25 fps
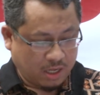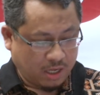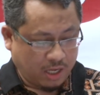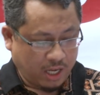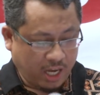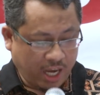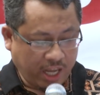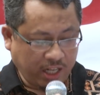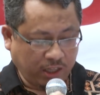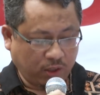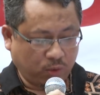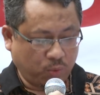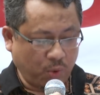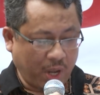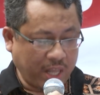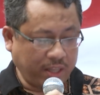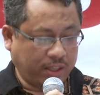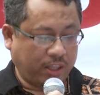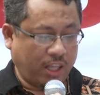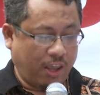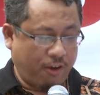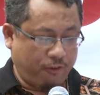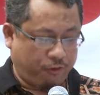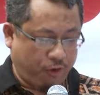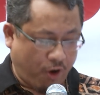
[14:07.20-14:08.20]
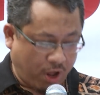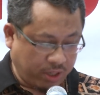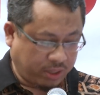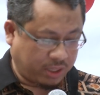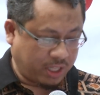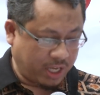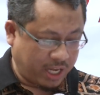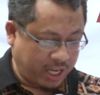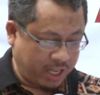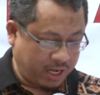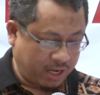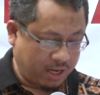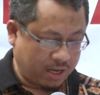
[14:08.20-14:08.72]
In
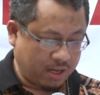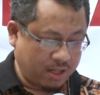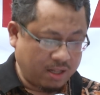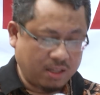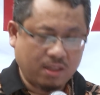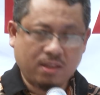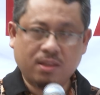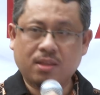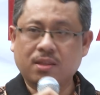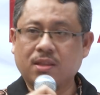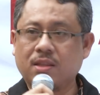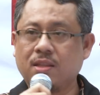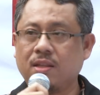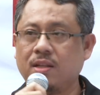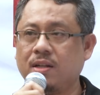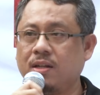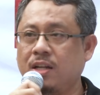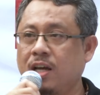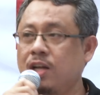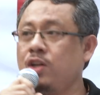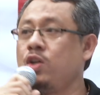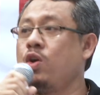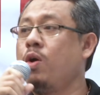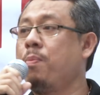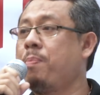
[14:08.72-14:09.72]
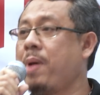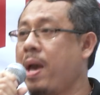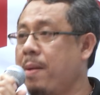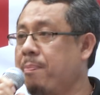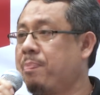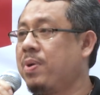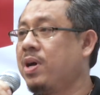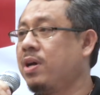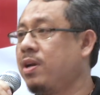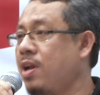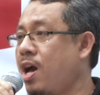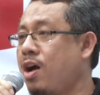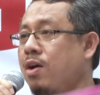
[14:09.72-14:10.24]
2014, the
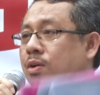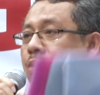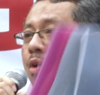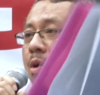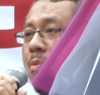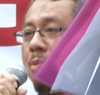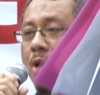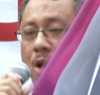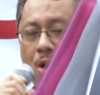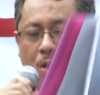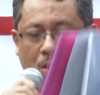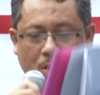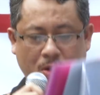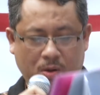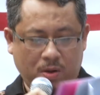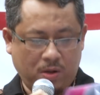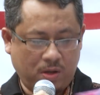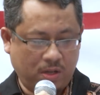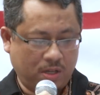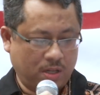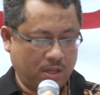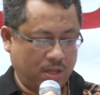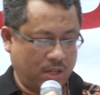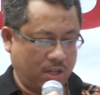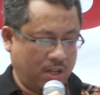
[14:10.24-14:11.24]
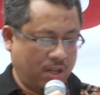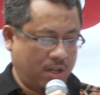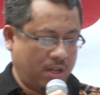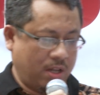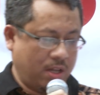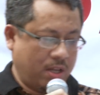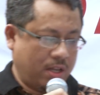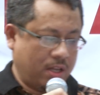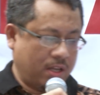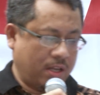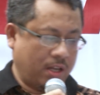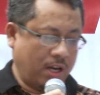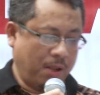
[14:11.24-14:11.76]
newspaper, Now No More,
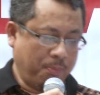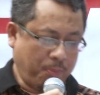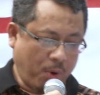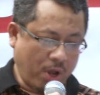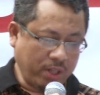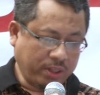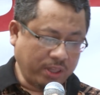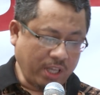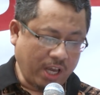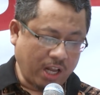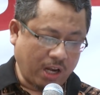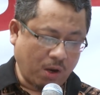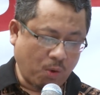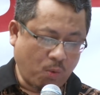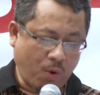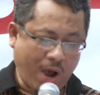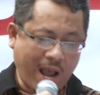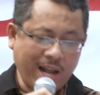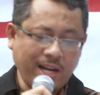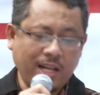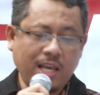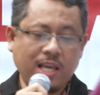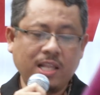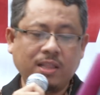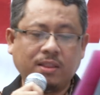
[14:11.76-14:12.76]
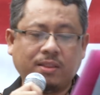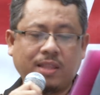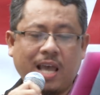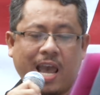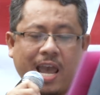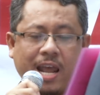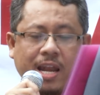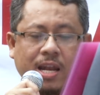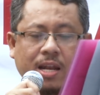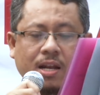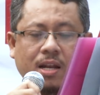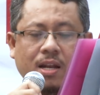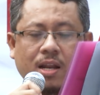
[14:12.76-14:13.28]
reported 1 in
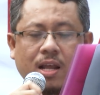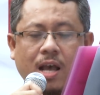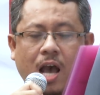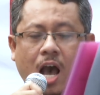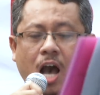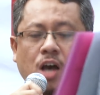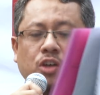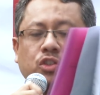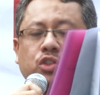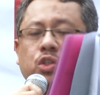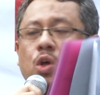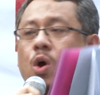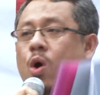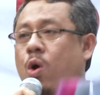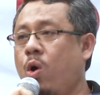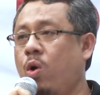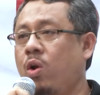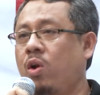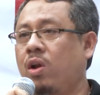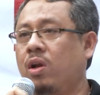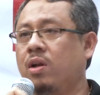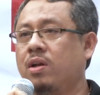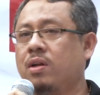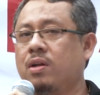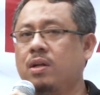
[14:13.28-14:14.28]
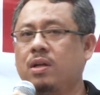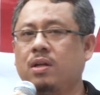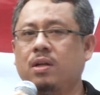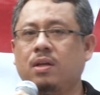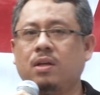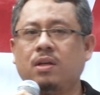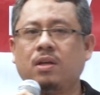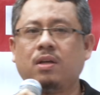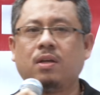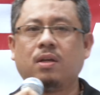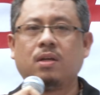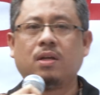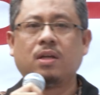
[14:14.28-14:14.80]
10 household
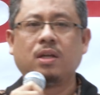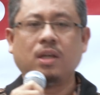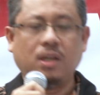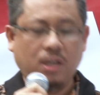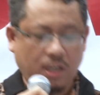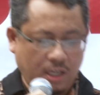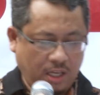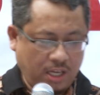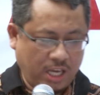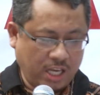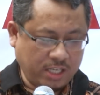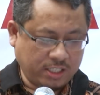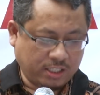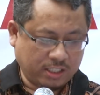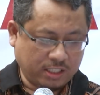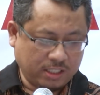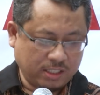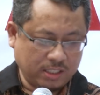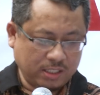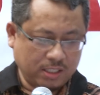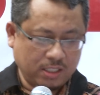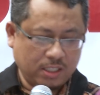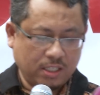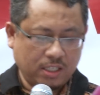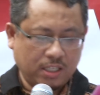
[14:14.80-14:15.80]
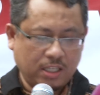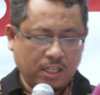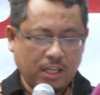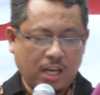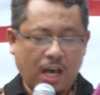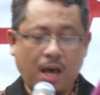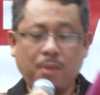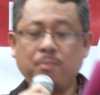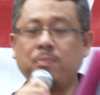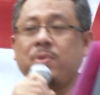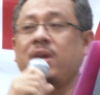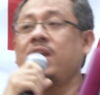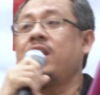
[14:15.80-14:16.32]
is
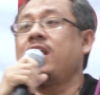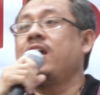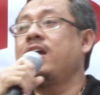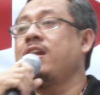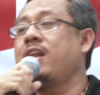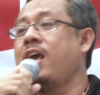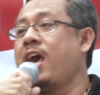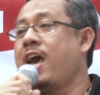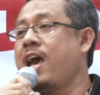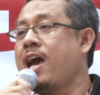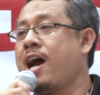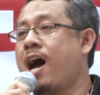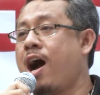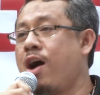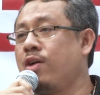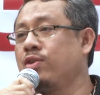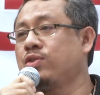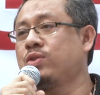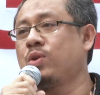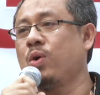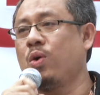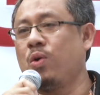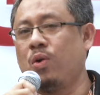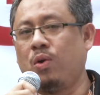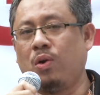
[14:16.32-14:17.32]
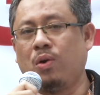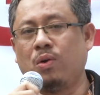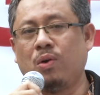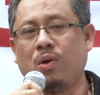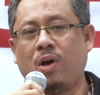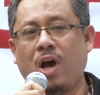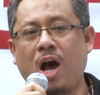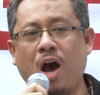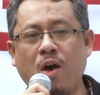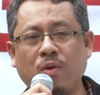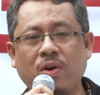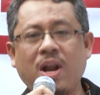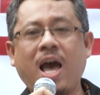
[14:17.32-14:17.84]
a millionaire household.
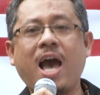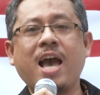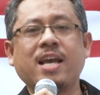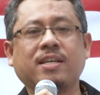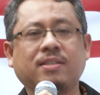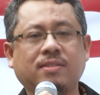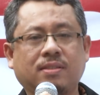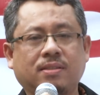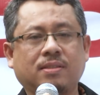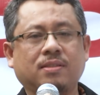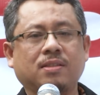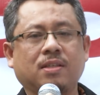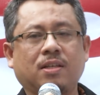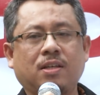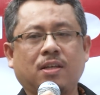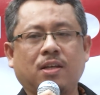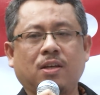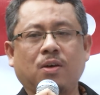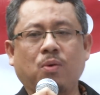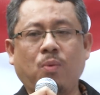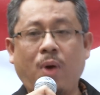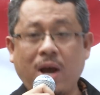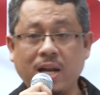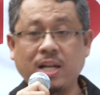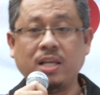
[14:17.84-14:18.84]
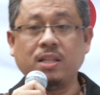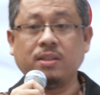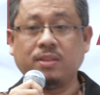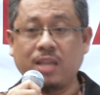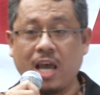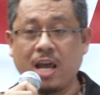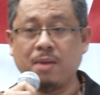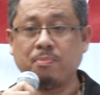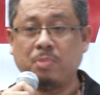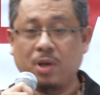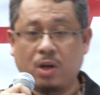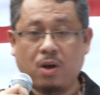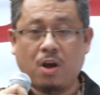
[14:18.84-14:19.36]
How nice. 1 in
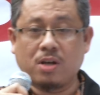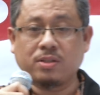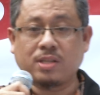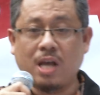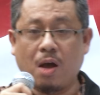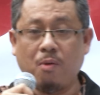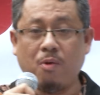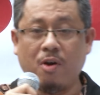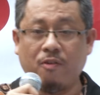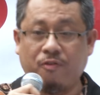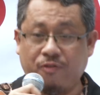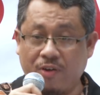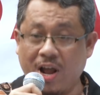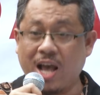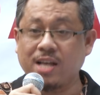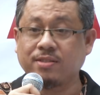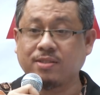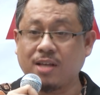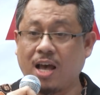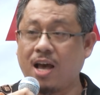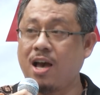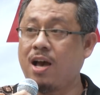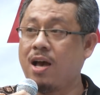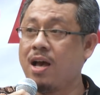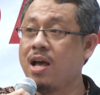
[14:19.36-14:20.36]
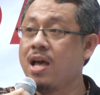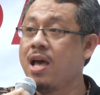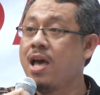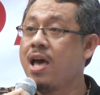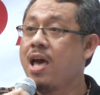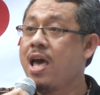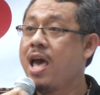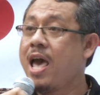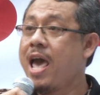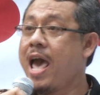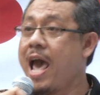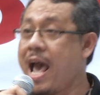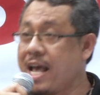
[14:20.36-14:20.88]
10, because our flats are
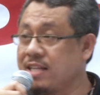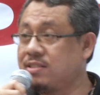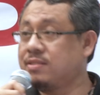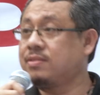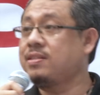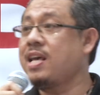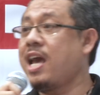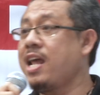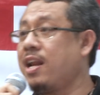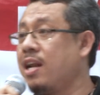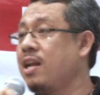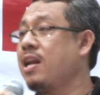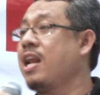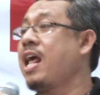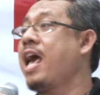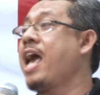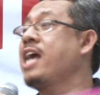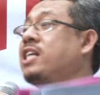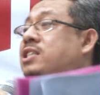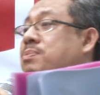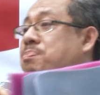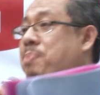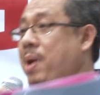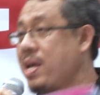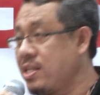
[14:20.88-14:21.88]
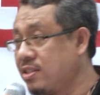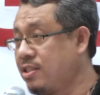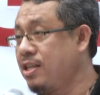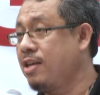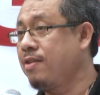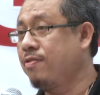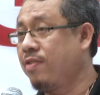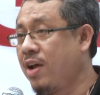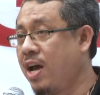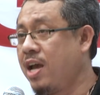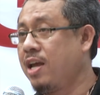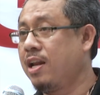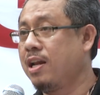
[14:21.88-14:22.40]
asset
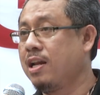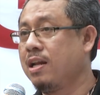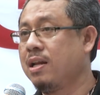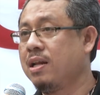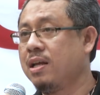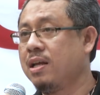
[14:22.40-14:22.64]
expensive, right?